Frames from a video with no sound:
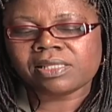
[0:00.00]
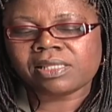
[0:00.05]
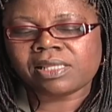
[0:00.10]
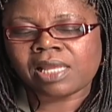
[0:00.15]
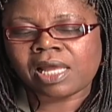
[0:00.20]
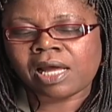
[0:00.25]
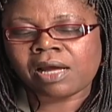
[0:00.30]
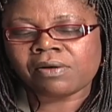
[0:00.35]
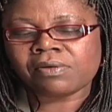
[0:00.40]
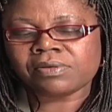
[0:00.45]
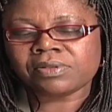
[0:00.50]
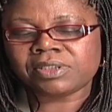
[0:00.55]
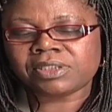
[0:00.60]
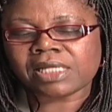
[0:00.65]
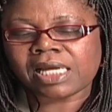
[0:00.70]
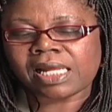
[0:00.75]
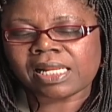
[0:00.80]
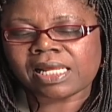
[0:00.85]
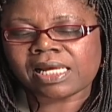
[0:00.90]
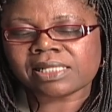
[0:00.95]
down
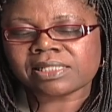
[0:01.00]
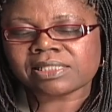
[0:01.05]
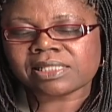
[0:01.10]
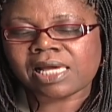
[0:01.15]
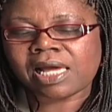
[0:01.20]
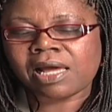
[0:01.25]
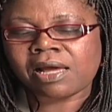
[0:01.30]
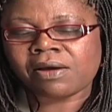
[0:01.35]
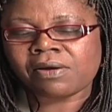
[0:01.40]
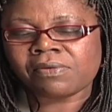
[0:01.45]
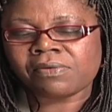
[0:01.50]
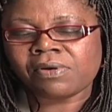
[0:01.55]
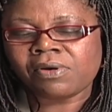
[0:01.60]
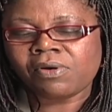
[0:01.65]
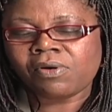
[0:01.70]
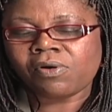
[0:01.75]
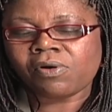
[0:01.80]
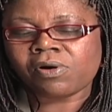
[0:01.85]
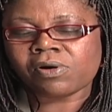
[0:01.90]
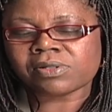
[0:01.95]
Jallah Town
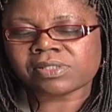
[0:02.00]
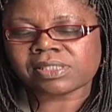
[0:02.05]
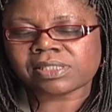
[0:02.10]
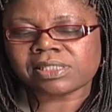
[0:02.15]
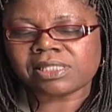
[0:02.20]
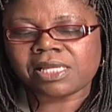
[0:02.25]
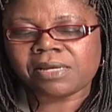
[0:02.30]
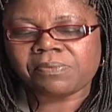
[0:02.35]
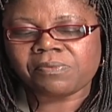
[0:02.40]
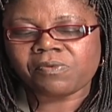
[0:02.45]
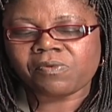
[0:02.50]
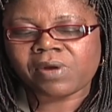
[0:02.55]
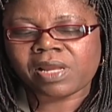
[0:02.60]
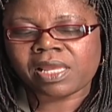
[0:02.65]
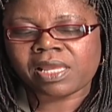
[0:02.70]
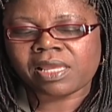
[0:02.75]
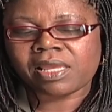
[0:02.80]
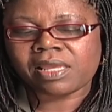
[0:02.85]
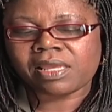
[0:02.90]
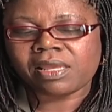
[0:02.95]
or
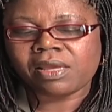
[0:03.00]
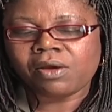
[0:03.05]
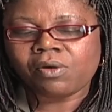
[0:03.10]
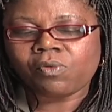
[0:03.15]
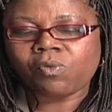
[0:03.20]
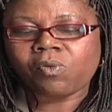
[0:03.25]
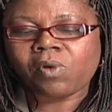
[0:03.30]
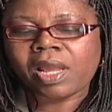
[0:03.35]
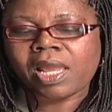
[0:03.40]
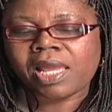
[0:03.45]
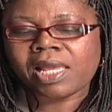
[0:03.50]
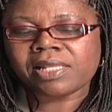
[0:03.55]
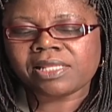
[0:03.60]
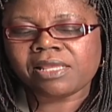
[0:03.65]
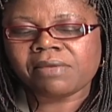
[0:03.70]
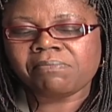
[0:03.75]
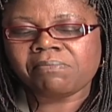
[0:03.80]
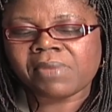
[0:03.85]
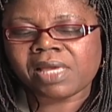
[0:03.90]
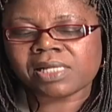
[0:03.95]
Slipway where
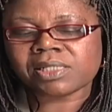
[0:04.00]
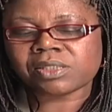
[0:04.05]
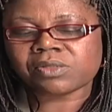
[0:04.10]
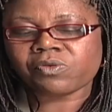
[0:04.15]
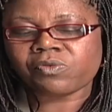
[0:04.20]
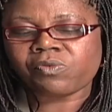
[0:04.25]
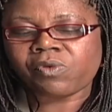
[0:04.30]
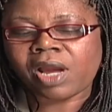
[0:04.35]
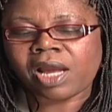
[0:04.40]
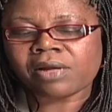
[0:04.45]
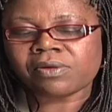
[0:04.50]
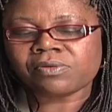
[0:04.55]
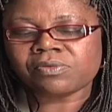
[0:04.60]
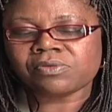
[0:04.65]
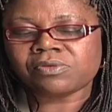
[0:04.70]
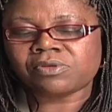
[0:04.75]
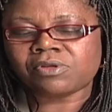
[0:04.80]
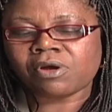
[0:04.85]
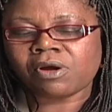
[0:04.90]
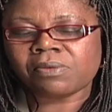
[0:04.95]
the Mesurado
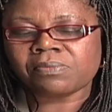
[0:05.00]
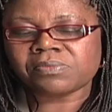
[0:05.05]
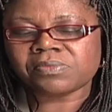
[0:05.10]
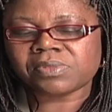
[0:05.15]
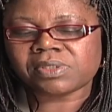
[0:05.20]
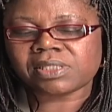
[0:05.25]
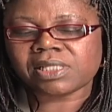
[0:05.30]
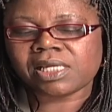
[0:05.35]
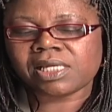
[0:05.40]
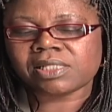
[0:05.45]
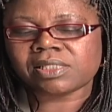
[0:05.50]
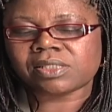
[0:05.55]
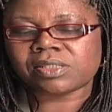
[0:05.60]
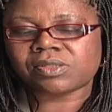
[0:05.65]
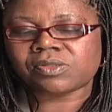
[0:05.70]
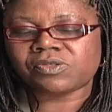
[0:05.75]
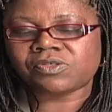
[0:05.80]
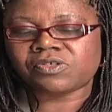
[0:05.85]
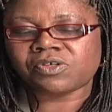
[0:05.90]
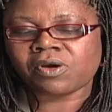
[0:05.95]
dumps
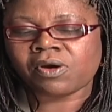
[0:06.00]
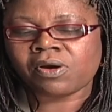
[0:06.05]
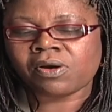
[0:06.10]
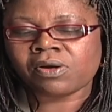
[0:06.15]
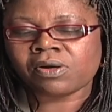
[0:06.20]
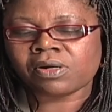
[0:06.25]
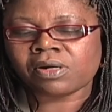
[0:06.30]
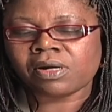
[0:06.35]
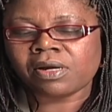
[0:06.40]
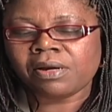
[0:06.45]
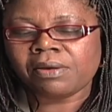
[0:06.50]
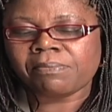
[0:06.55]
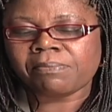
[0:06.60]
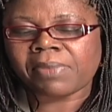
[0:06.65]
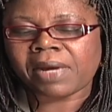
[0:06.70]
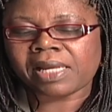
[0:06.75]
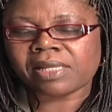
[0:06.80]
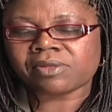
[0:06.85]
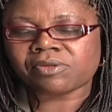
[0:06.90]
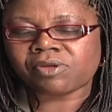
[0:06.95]
its junk
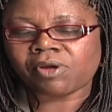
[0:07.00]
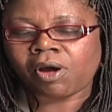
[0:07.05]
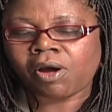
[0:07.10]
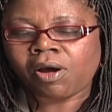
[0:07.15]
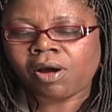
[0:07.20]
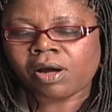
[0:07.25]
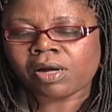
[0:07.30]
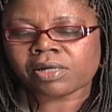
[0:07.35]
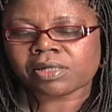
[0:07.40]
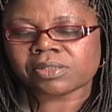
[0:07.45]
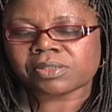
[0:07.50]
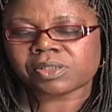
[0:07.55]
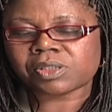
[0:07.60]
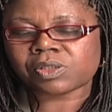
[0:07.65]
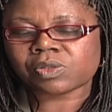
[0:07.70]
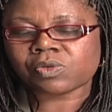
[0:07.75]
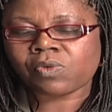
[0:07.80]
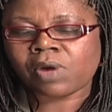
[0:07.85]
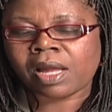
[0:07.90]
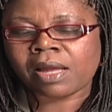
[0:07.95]
by dark
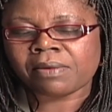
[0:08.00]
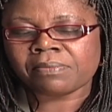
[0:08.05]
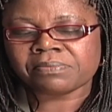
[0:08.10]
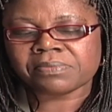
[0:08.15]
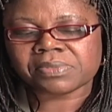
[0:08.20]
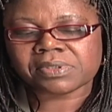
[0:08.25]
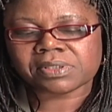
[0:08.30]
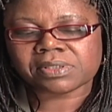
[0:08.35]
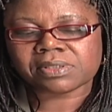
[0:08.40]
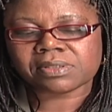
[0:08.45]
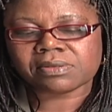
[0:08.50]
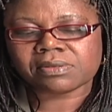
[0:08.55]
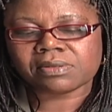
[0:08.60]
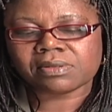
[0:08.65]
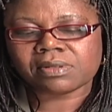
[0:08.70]
swamps.